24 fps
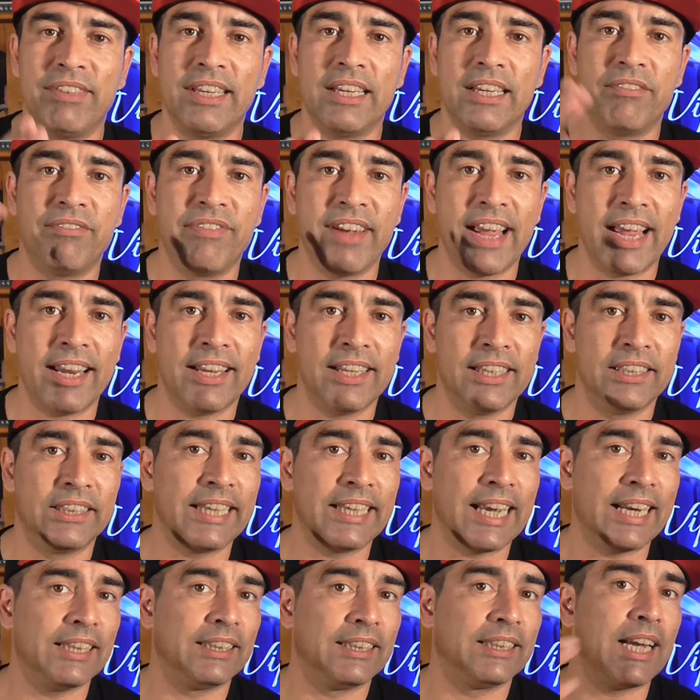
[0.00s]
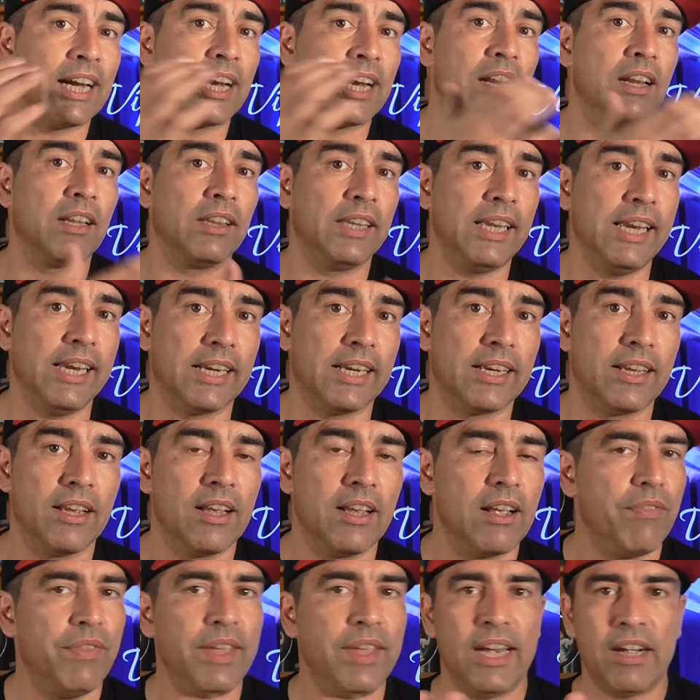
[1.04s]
you have the advantage that it's not going to leak.